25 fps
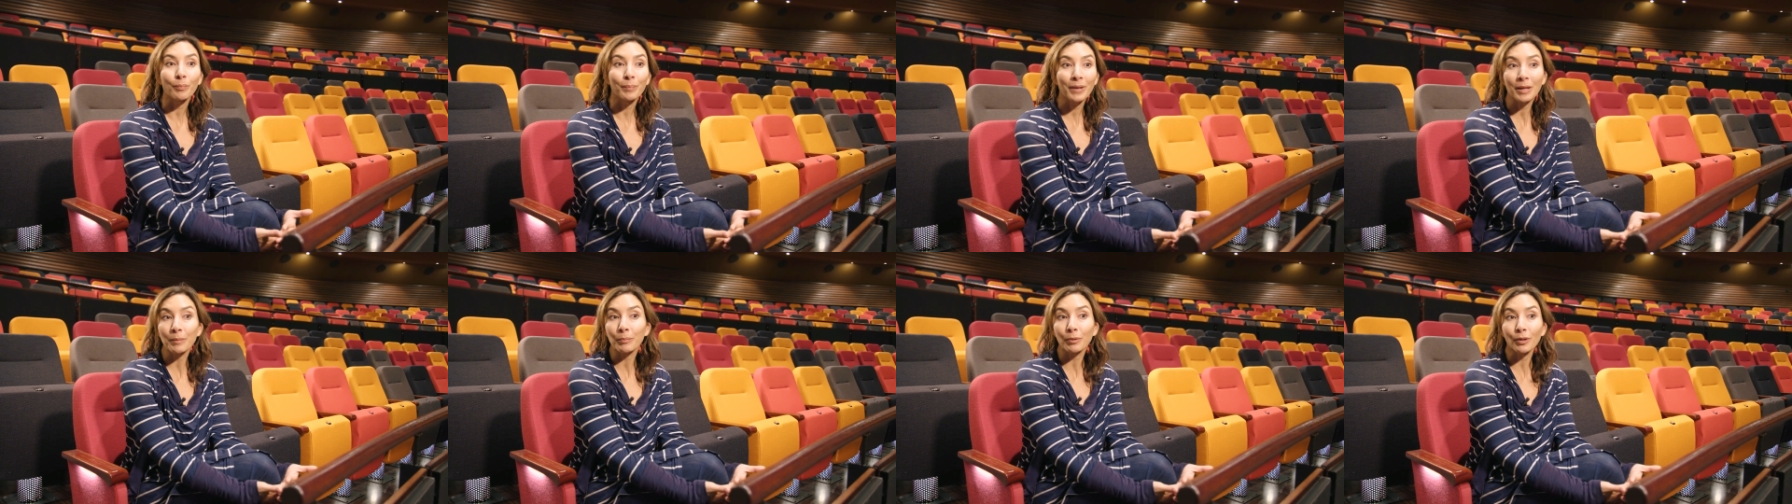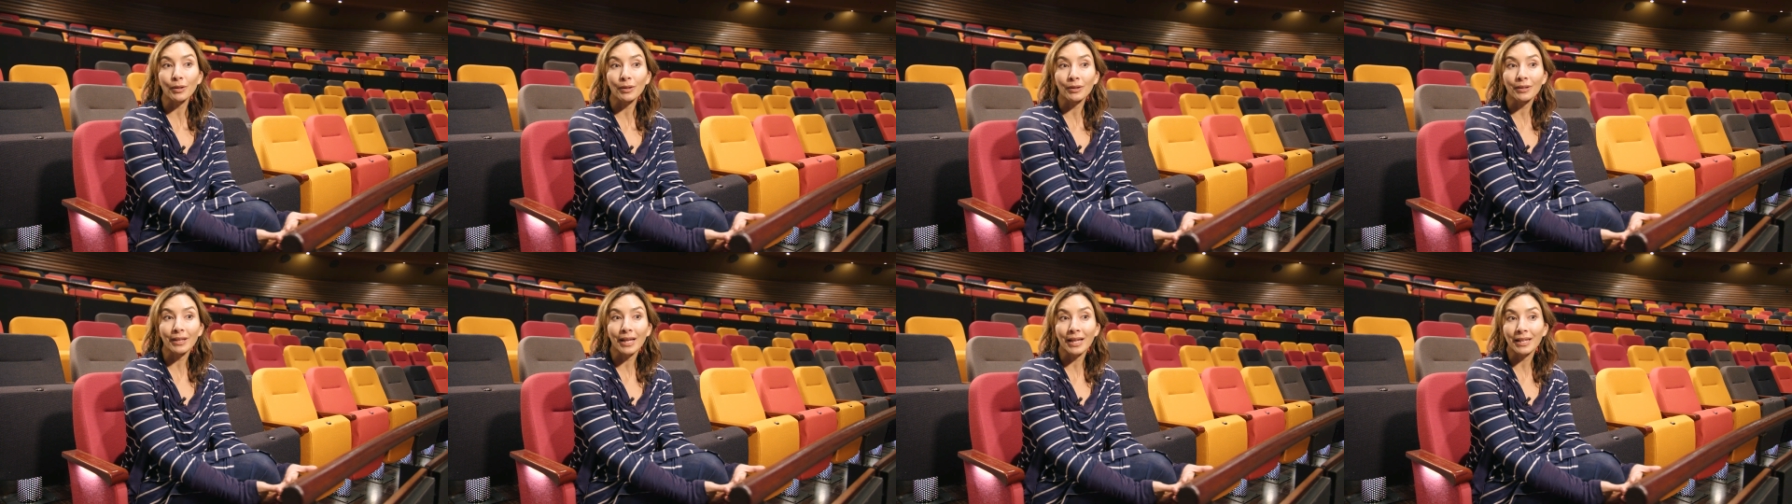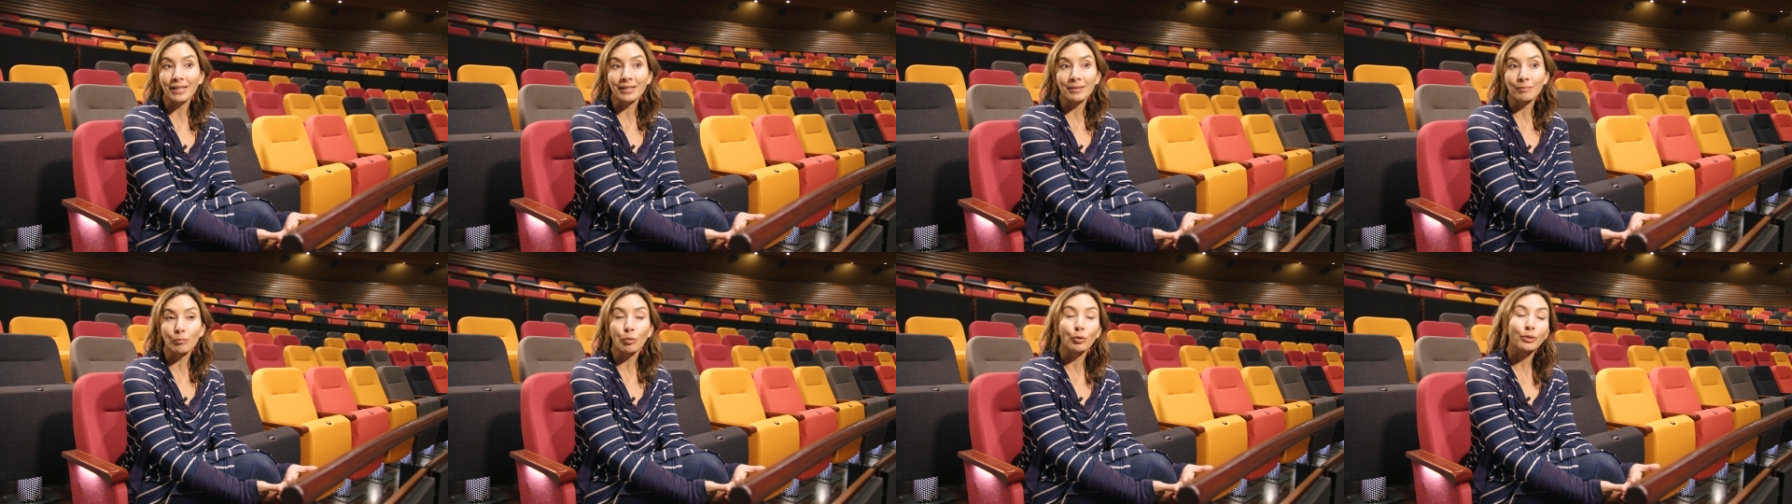people
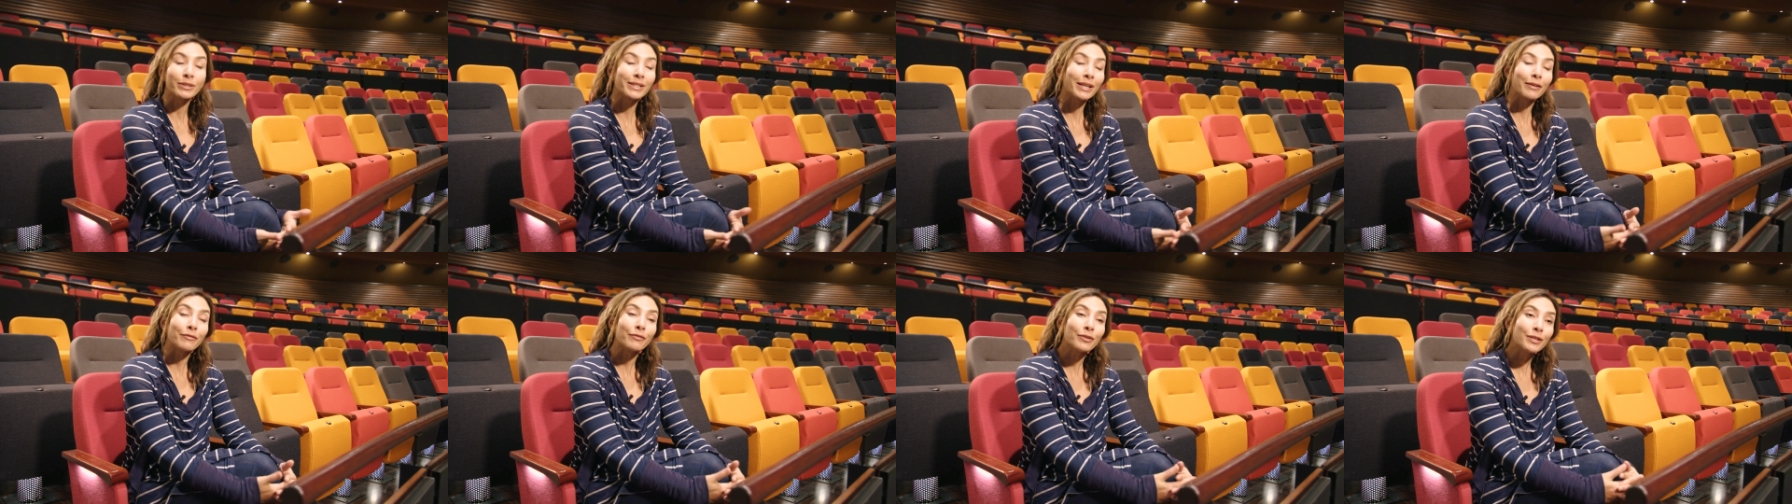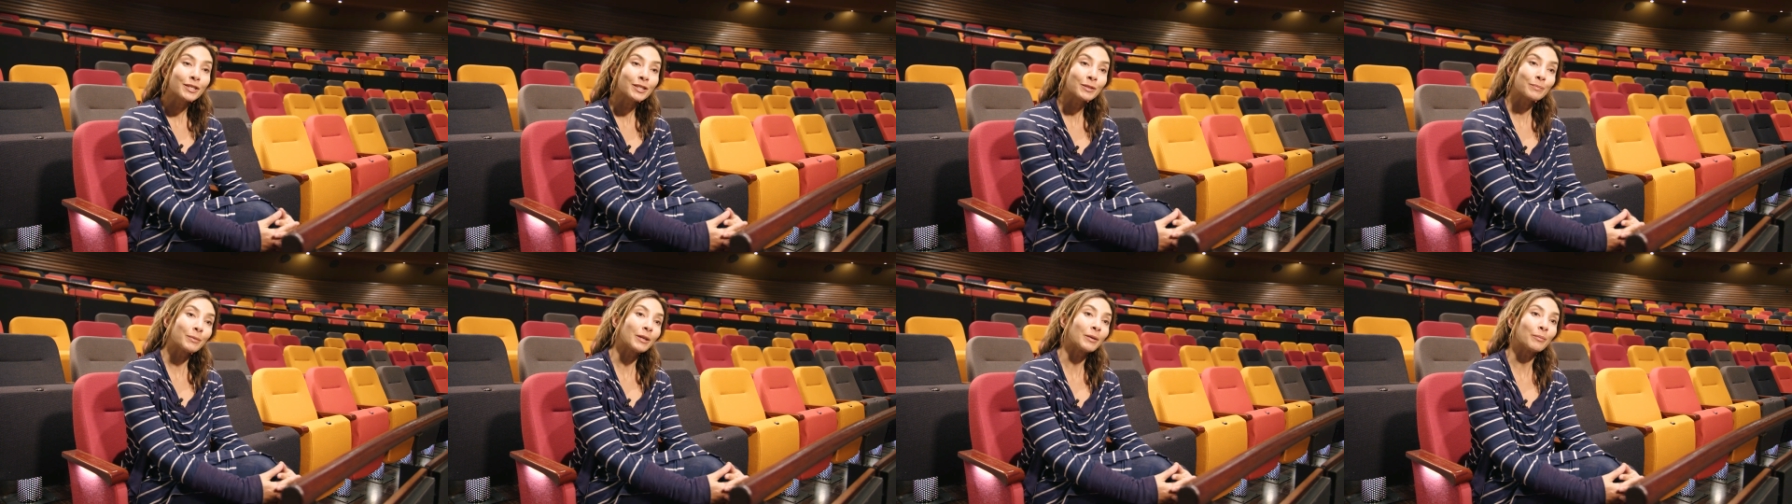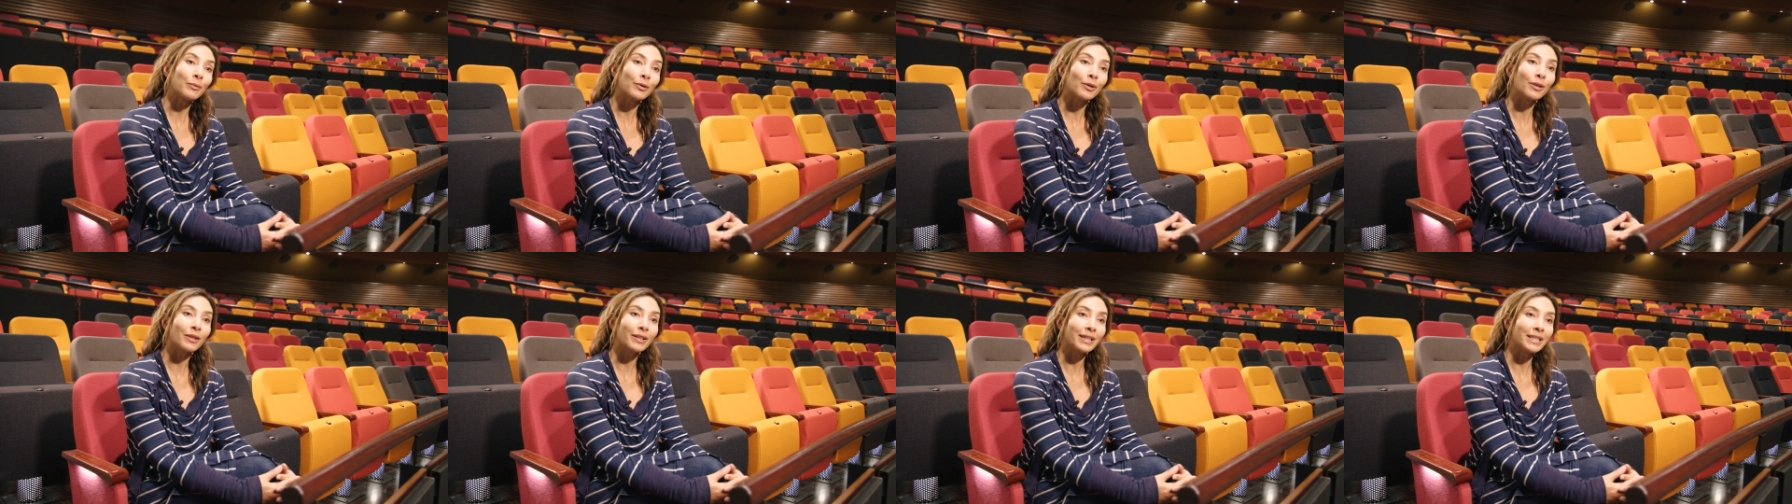and more diverse
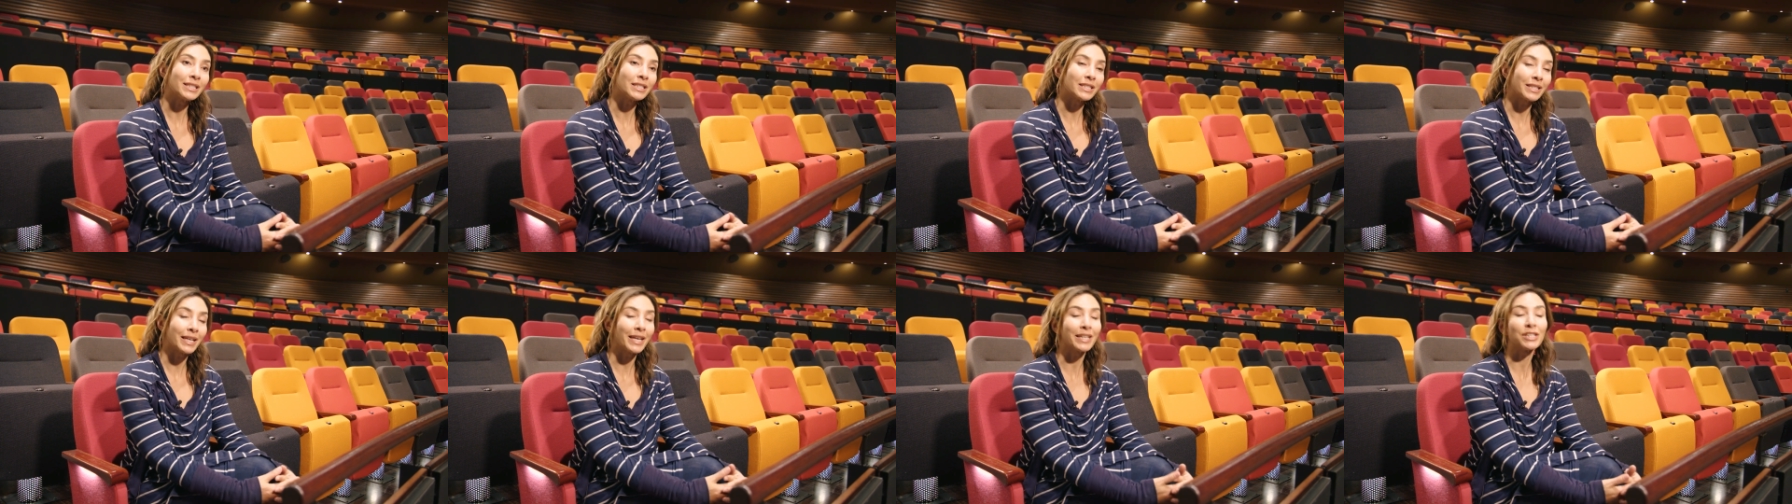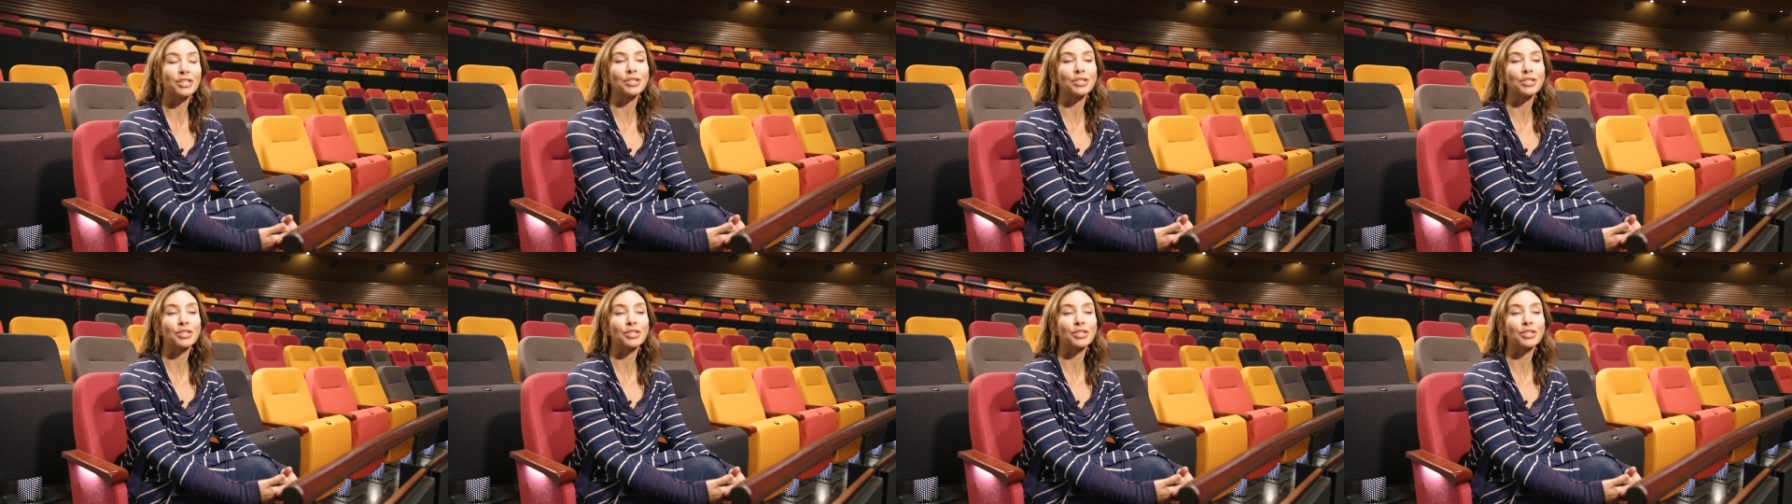people into